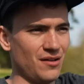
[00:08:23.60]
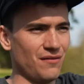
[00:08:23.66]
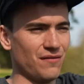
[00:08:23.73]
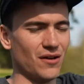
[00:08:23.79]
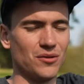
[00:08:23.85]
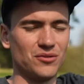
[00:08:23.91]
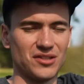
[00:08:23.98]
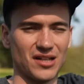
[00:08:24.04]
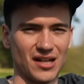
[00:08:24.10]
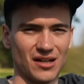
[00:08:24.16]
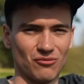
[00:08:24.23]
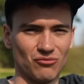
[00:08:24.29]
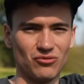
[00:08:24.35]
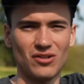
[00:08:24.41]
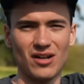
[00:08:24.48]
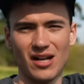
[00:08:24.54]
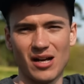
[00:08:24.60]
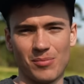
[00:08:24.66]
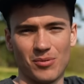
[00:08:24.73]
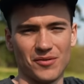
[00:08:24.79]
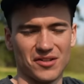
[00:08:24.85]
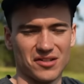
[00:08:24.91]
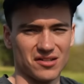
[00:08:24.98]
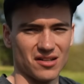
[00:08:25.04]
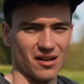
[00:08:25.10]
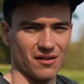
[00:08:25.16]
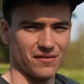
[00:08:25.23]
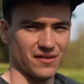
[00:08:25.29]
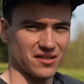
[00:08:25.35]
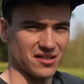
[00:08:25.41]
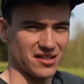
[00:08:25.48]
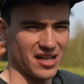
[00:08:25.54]
floating right up on the
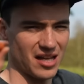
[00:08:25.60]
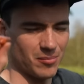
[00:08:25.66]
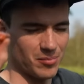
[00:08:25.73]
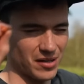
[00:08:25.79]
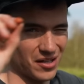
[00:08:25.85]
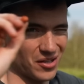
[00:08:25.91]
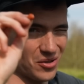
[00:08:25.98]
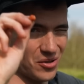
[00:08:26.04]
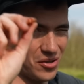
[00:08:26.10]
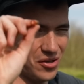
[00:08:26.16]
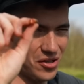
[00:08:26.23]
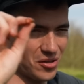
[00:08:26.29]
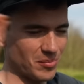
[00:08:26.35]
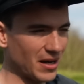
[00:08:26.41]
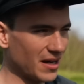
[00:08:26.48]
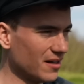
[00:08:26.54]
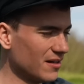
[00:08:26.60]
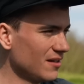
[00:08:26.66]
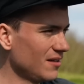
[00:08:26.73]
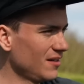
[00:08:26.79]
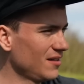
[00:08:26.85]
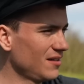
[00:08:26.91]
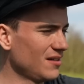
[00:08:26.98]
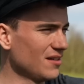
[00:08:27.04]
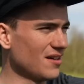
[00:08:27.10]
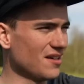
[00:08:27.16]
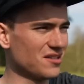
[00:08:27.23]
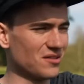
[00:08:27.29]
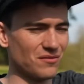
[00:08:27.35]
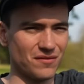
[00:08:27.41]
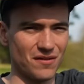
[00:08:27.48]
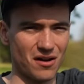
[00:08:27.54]
surface keeping your hook bait
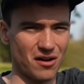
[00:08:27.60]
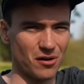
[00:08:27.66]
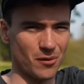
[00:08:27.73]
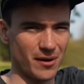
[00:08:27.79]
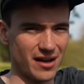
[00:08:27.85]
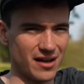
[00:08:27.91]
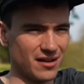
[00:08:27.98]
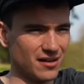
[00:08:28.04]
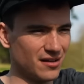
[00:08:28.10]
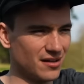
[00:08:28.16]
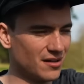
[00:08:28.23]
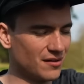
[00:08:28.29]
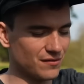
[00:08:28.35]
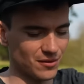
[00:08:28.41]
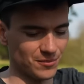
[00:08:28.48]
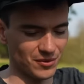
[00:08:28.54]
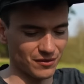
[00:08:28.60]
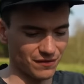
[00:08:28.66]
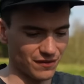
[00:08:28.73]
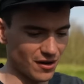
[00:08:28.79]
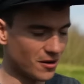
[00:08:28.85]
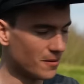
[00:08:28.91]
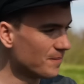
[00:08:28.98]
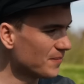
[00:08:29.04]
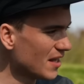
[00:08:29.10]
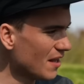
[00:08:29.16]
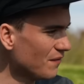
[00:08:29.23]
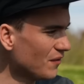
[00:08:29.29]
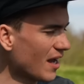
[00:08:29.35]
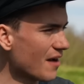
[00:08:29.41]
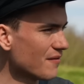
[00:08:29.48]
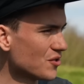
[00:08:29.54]
nice and far away from the float.
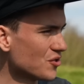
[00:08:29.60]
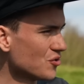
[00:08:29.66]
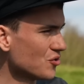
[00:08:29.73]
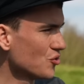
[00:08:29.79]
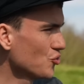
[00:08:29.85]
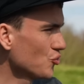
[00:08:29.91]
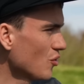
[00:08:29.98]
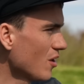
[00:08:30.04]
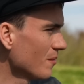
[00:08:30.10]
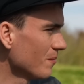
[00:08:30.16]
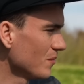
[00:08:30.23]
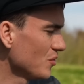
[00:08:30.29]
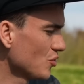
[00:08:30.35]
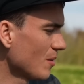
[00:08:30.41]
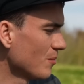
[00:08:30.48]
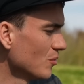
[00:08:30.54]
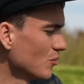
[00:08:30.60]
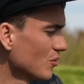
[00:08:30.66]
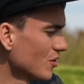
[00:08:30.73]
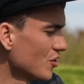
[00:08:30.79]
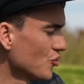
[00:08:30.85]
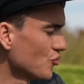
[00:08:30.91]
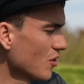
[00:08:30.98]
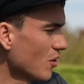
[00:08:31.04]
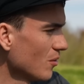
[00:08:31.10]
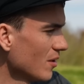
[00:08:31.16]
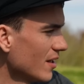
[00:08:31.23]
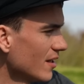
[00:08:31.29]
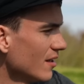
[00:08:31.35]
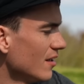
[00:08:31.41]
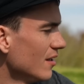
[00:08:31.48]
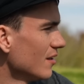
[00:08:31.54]
If you're having trouble
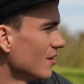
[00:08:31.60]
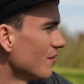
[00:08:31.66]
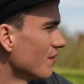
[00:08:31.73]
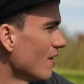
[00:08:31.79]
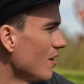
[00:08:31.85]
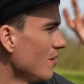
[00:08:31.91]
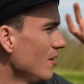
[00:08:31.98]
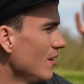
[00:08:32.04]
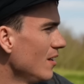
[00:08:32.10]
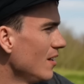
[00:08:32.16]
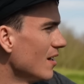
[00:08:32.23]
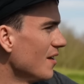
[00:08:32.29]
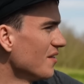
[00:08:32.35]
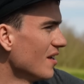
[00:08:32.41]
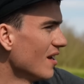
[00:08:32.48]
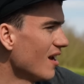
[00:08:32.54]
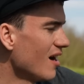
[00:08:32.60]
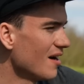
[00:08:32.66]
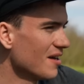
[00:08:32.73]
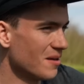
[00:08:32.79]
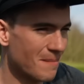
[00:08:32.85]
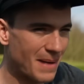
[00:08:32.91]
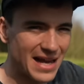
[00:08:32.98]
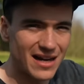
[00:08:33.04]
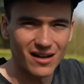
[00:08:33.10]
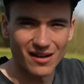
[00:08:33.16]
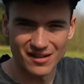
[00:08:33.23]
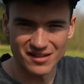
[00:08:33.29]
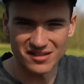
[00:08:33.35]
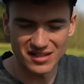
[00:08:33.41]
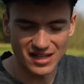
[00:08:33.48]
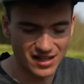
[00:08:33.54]
controlling the float and your, line, your main
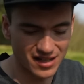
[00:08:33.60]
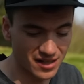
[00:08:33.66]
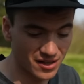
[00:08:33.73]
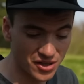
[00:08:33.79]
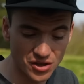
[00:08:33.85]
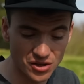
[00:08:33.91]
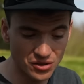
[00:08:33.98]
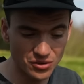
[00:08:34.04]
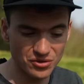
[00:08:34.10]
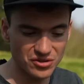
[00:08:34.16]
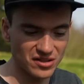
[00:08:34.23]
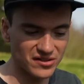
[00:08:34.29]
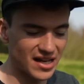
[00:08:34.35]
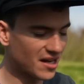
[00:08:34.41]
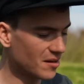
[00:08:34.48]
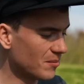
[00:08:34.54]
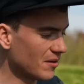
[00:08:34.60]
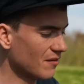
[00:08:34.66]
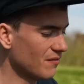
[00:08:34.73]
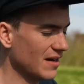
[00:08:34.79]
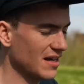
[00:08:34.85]
line sinking, you can also take a bit of